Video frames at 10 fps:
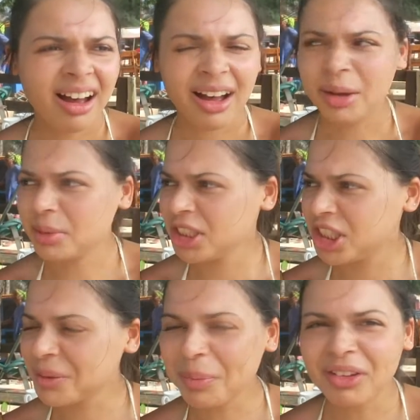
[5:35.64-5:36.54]
It
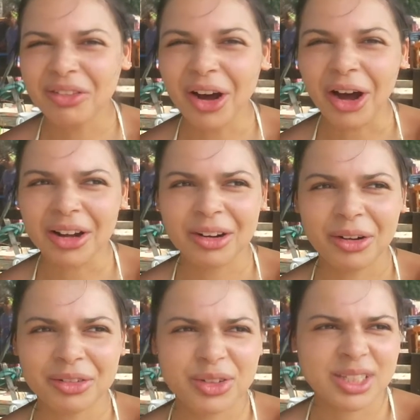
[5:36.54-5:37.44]
should be fun.
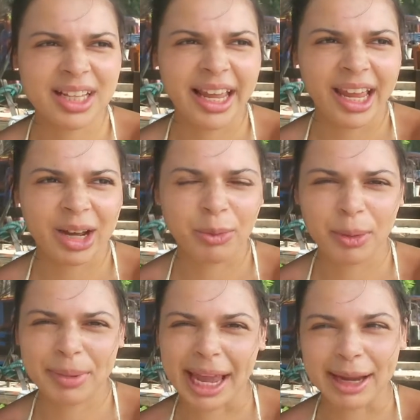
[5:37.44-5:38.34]
Obviously, I
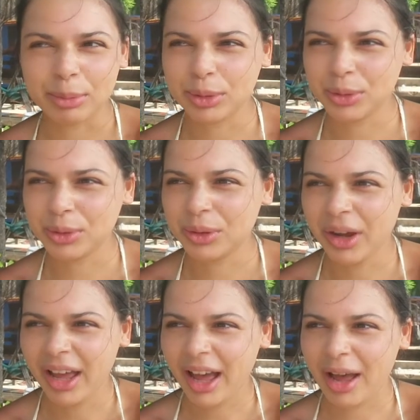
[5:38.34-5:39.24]
won't be able
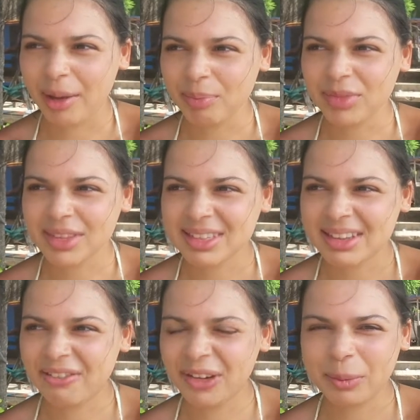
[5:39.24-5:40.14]
to
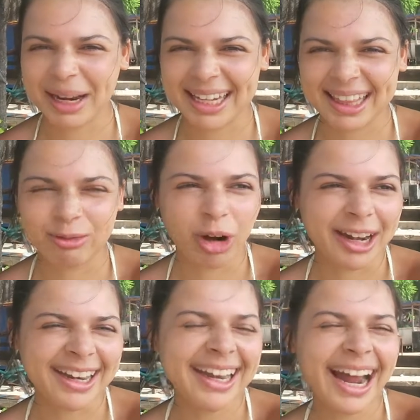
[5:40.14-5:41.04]
film anything
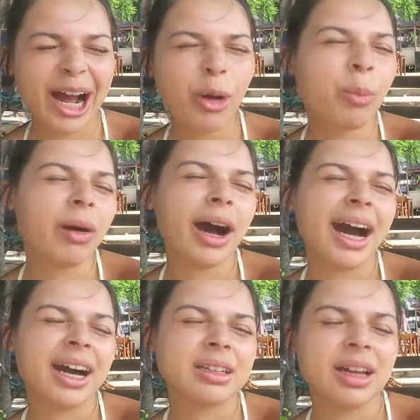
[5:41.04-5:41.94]
right now, but
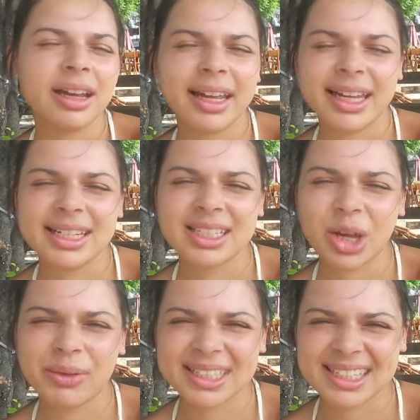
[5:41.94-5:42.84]
Hannah is
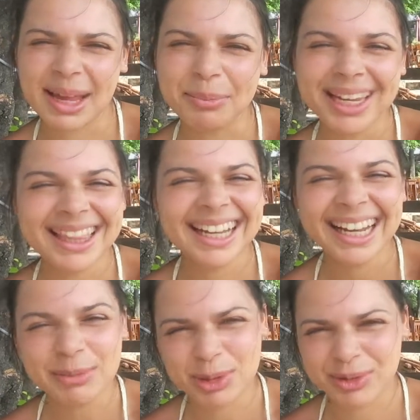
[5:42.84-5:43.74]
going to send me the
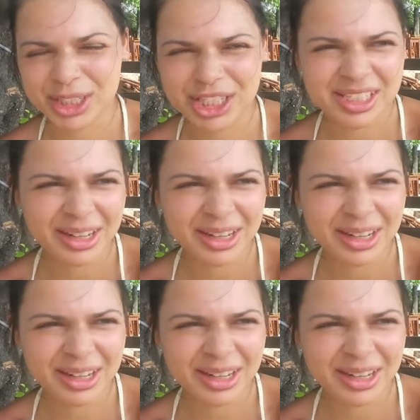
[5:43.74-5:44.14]
clips when she's